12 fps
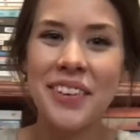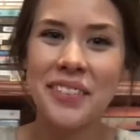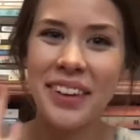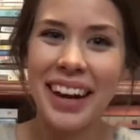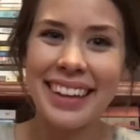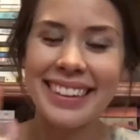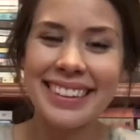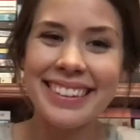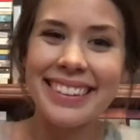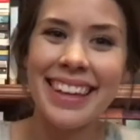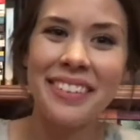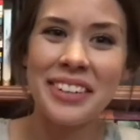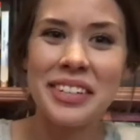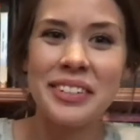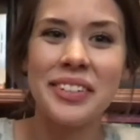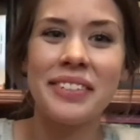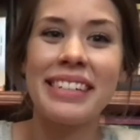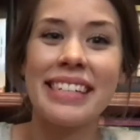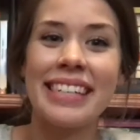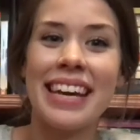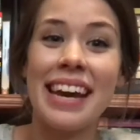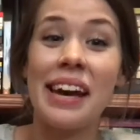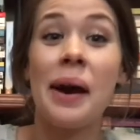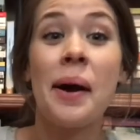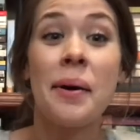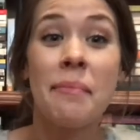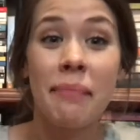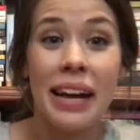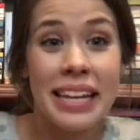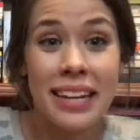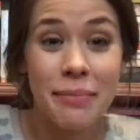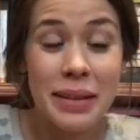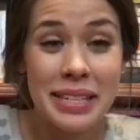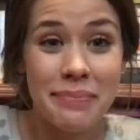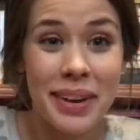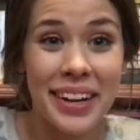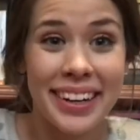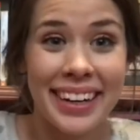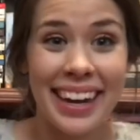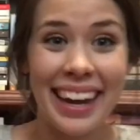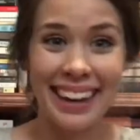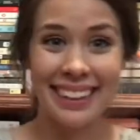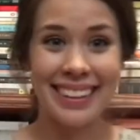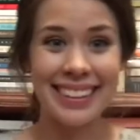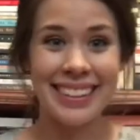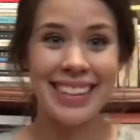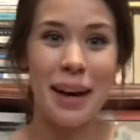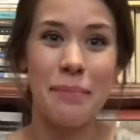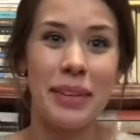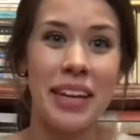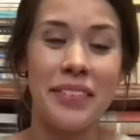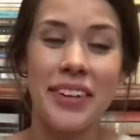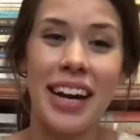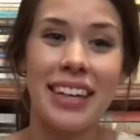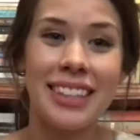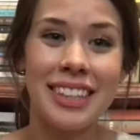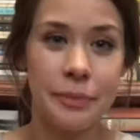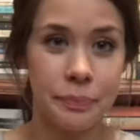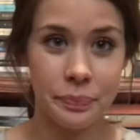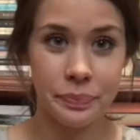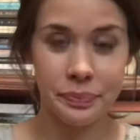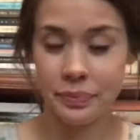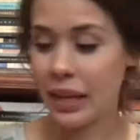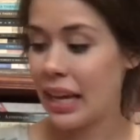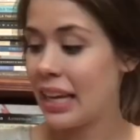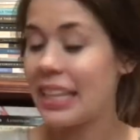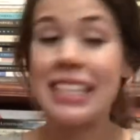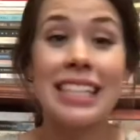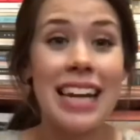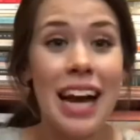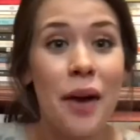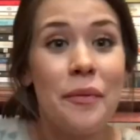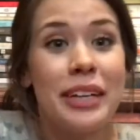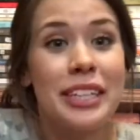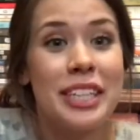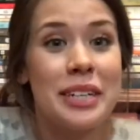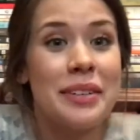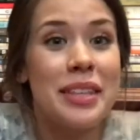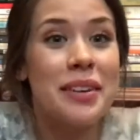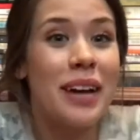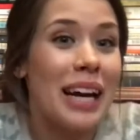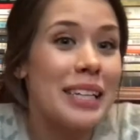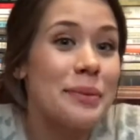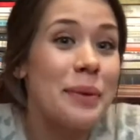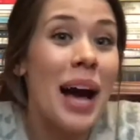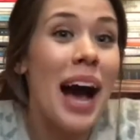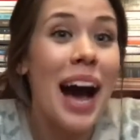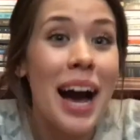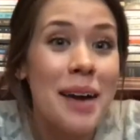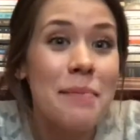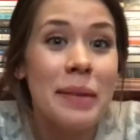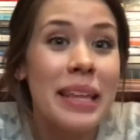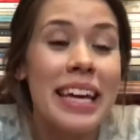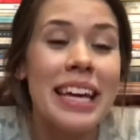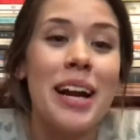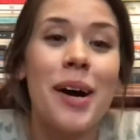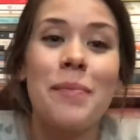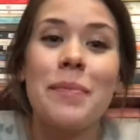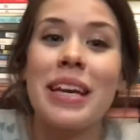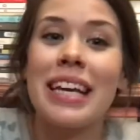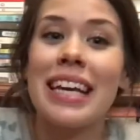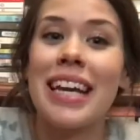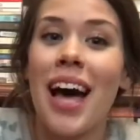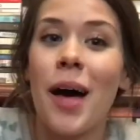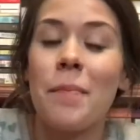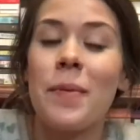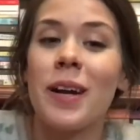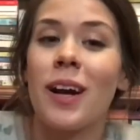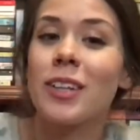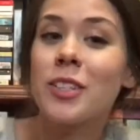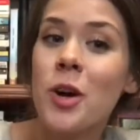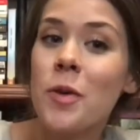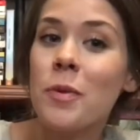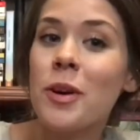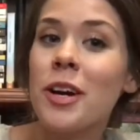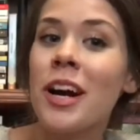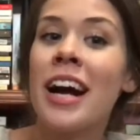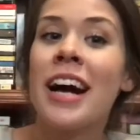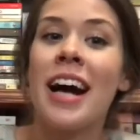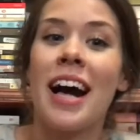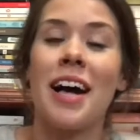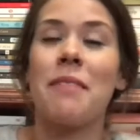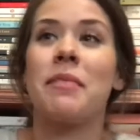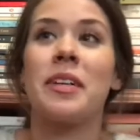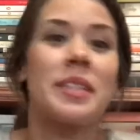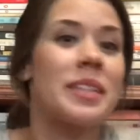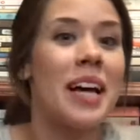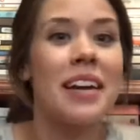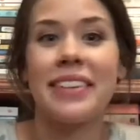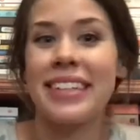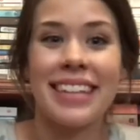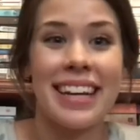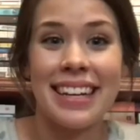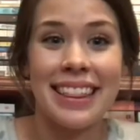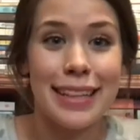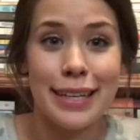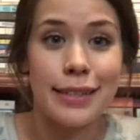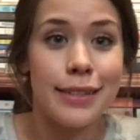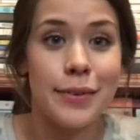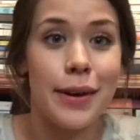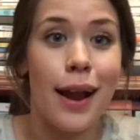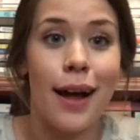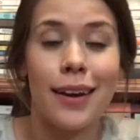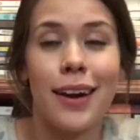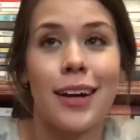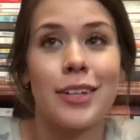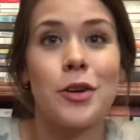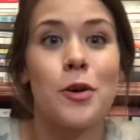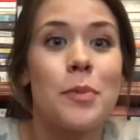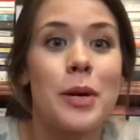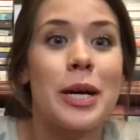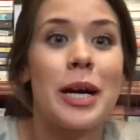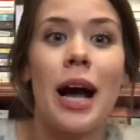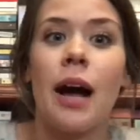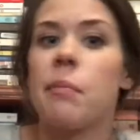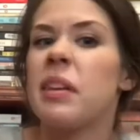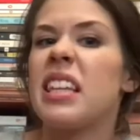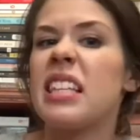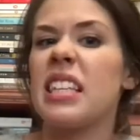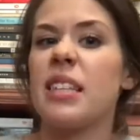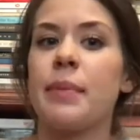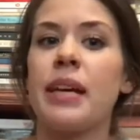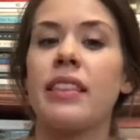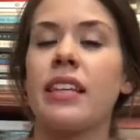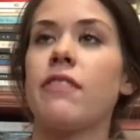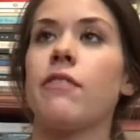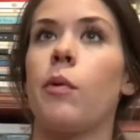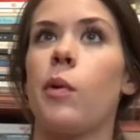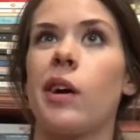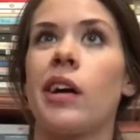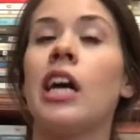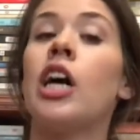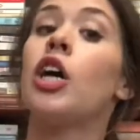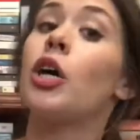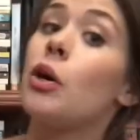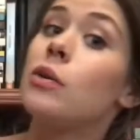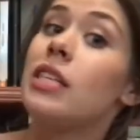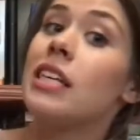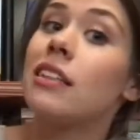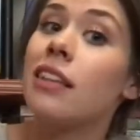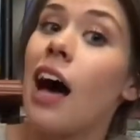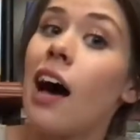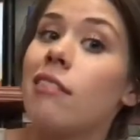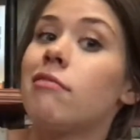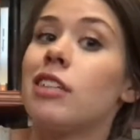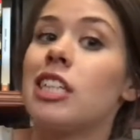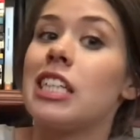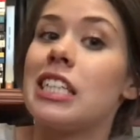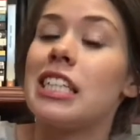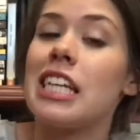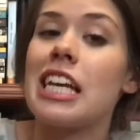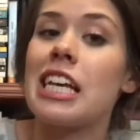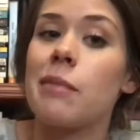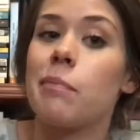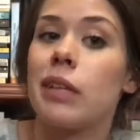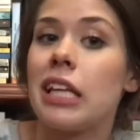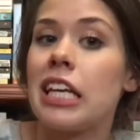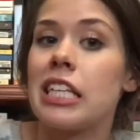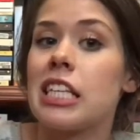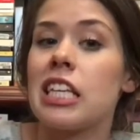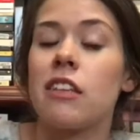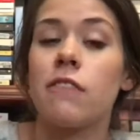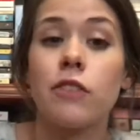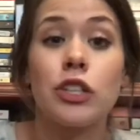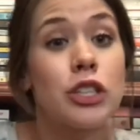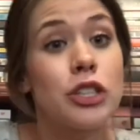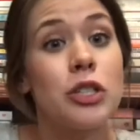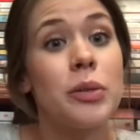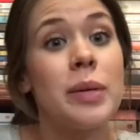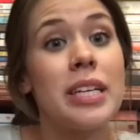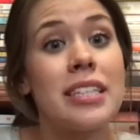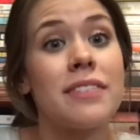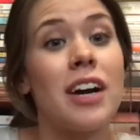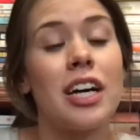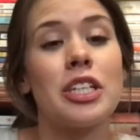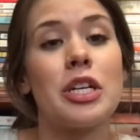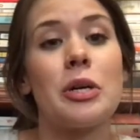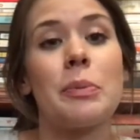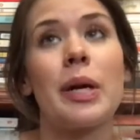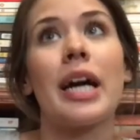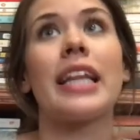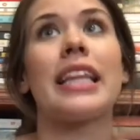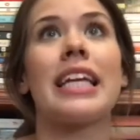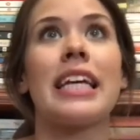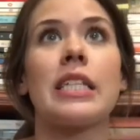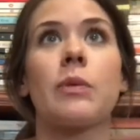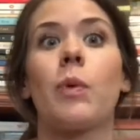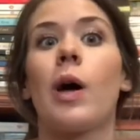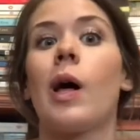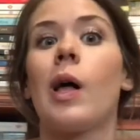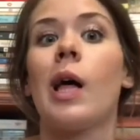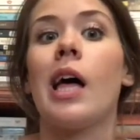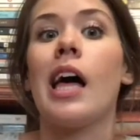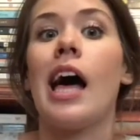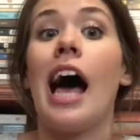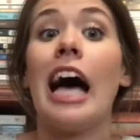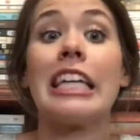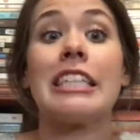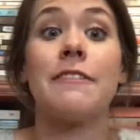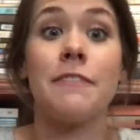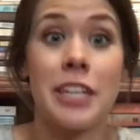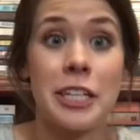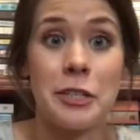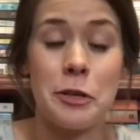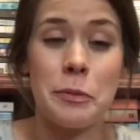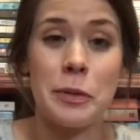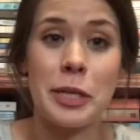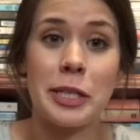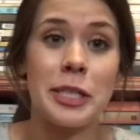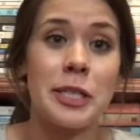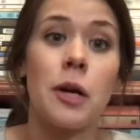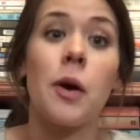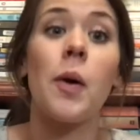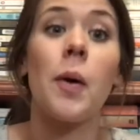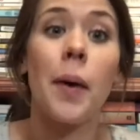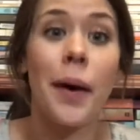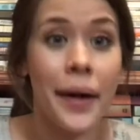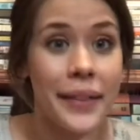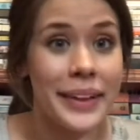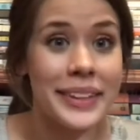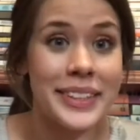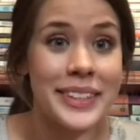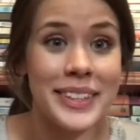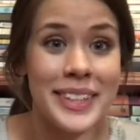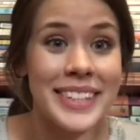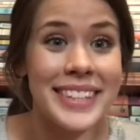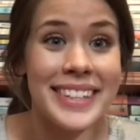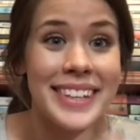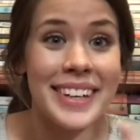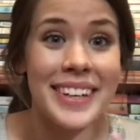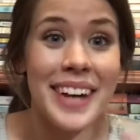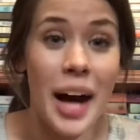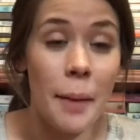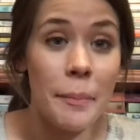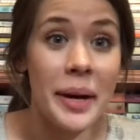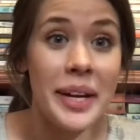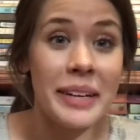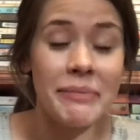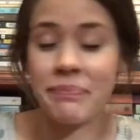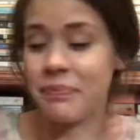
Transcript: Hello friends, how are you doing today? My name is Mary and this is Happily Ever Esch. Today I want to share with you guys what I plan on picking up in October. Um, there's a lot of exciting things going on in October, um, but this is mainly for Cozy-a-thon, which is taking place in the first two weeks of October and then as well as Victober. So let's just hop on in.